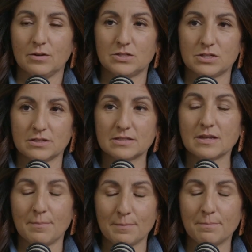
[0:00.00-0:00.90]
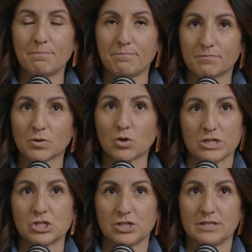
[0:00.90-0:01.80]
to some
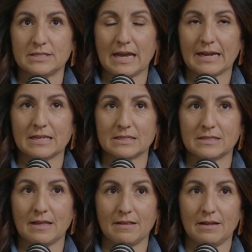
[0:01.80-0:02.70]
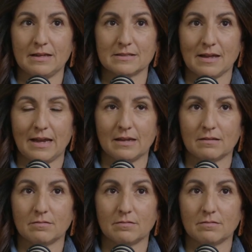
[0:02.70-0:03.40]
Christians, I guess, that is like,